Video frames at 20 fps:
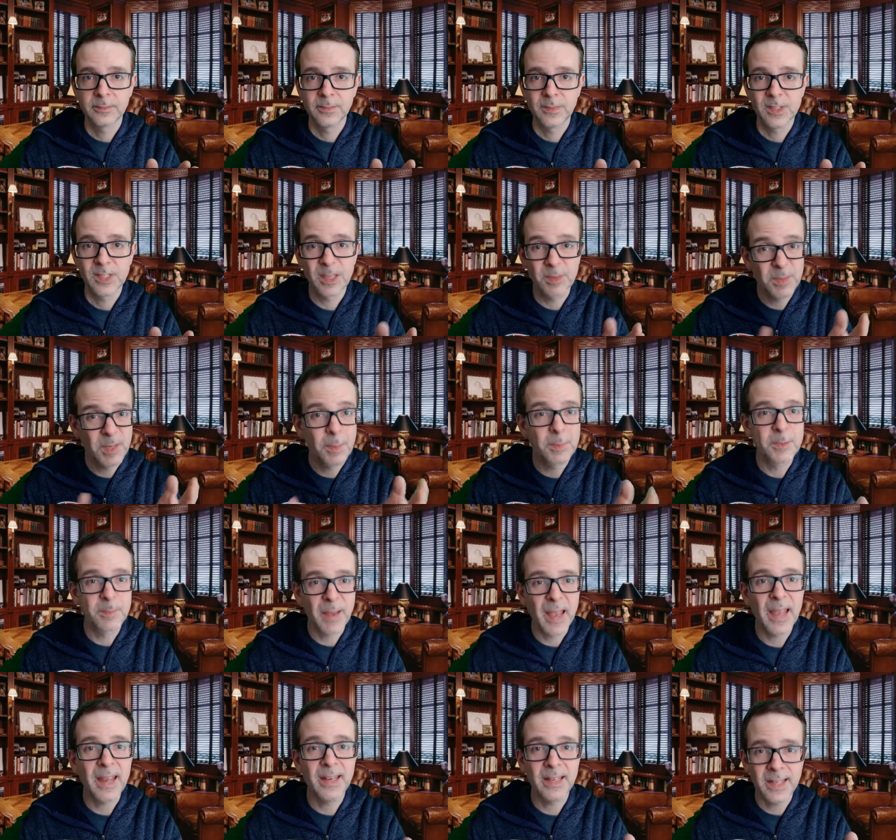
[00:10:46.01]
Sometimes
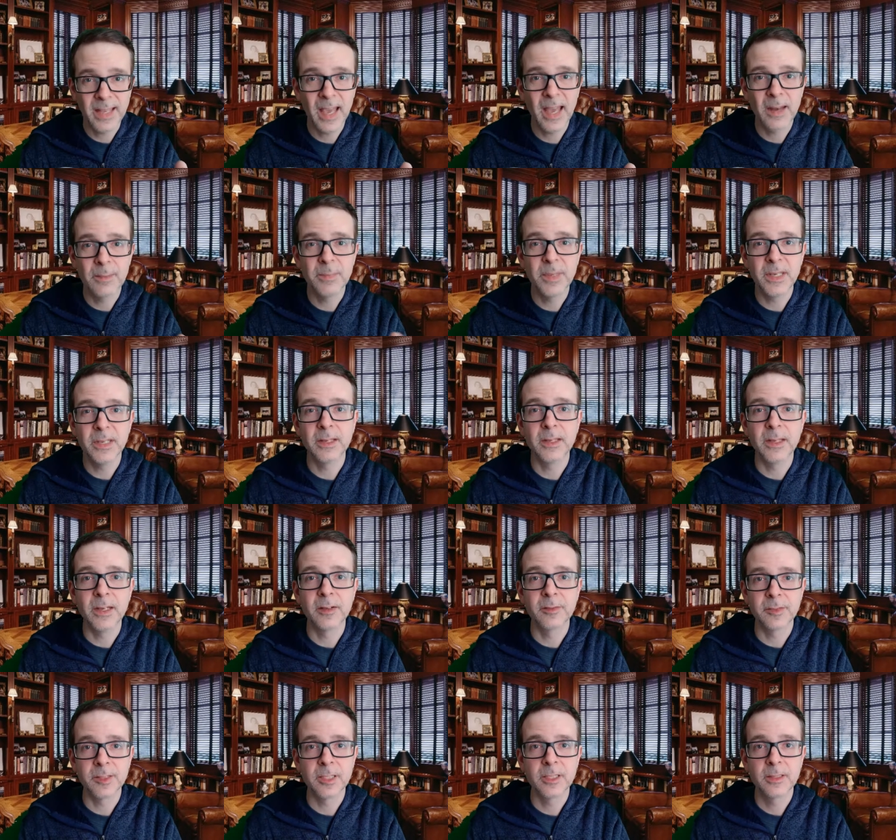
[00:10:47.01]
pain can be a
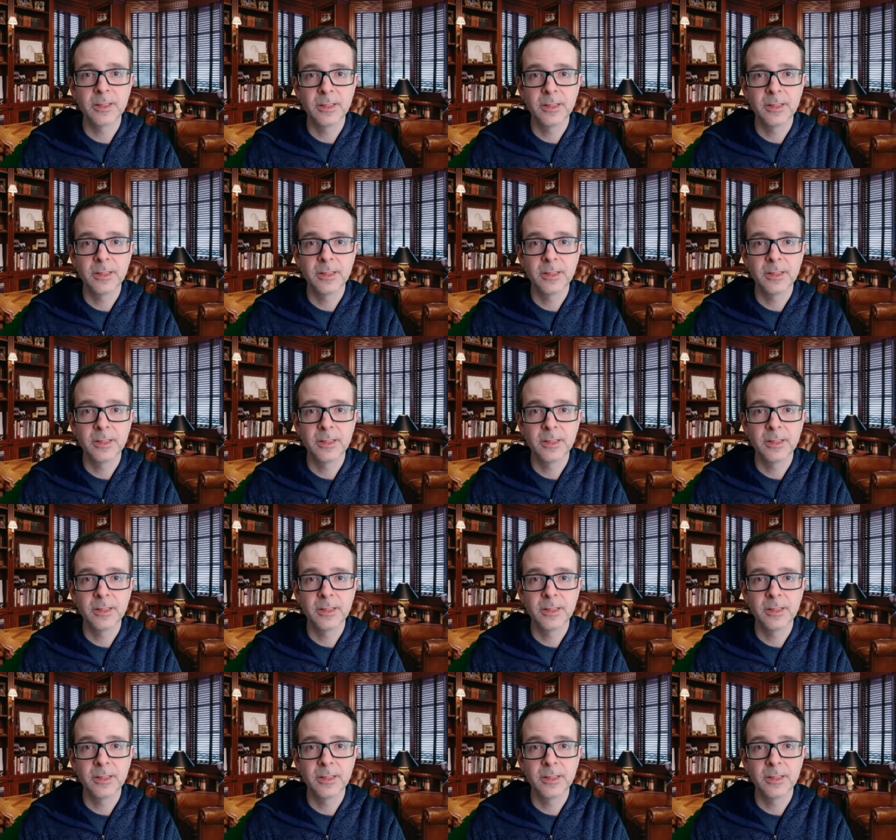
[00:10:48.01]
gift.